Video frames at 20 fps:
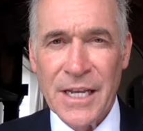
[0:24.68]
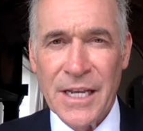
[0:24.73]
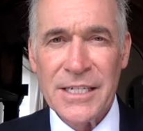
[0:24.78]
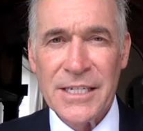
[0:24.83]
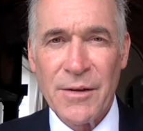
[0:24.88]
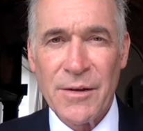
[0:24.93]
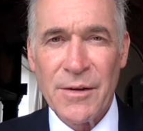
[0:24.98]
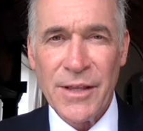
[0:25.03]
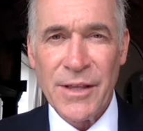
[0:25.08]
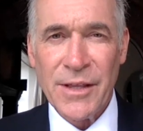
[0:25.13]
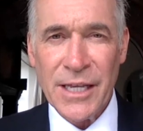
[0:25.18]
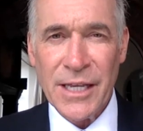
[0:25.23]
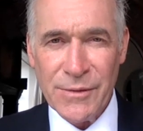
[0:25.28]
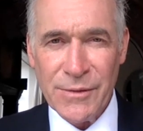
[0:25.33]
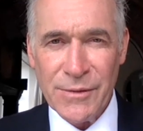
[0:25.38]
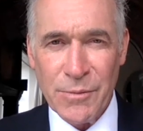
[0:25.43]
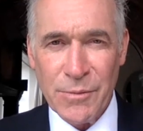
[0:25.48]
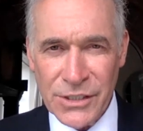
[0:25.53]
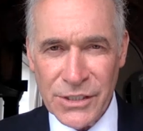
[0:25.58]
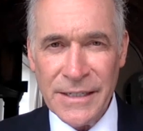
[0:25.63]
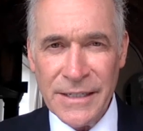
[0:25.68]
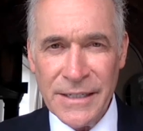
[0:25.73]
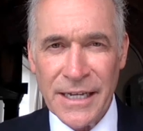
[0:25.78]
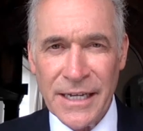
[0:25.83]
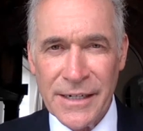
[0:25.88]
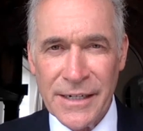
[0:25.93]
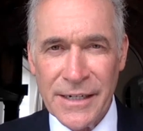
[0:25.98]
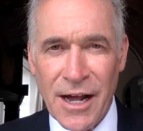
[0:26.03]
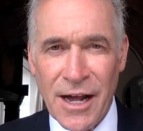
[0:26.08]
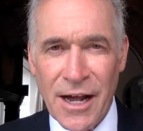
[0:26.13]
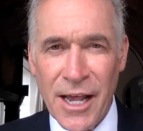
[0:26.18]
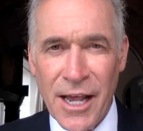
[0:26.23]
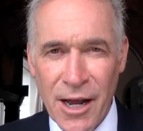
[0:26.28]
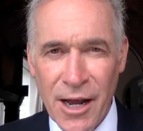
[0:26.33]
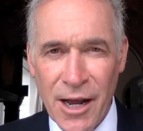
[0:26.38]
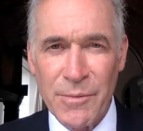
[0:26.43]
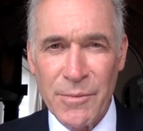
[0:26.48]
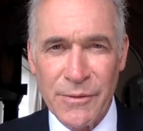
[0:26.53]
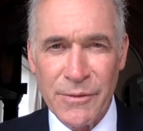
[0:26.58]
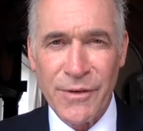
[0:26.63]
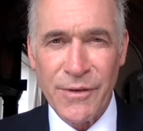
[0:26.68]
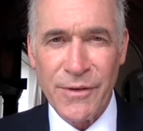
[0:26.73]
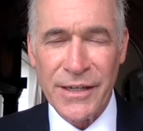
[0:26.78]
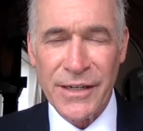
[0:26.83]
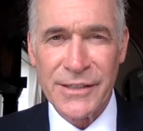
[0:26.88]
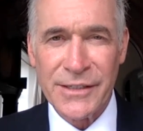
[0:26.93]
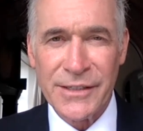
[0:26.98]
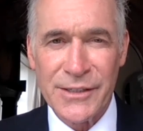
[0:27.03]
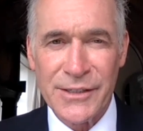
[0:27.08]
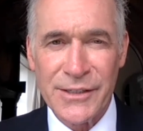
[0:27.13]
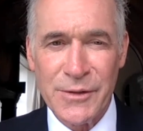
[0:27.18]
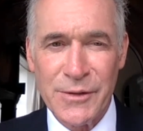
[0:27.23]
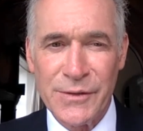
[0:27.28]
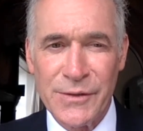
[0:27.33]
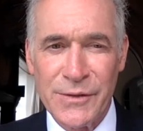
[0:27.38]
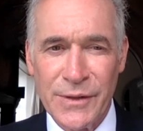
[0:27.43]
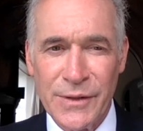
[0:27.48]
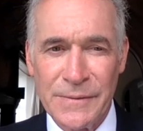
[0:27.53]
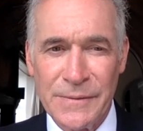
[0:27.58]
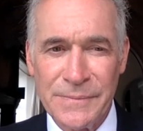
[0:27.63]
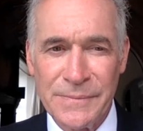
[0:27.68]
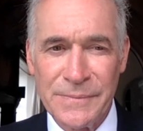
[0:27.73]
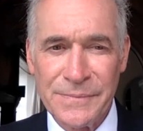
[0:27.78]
So thanks for watching, and I hope you'll find this useful.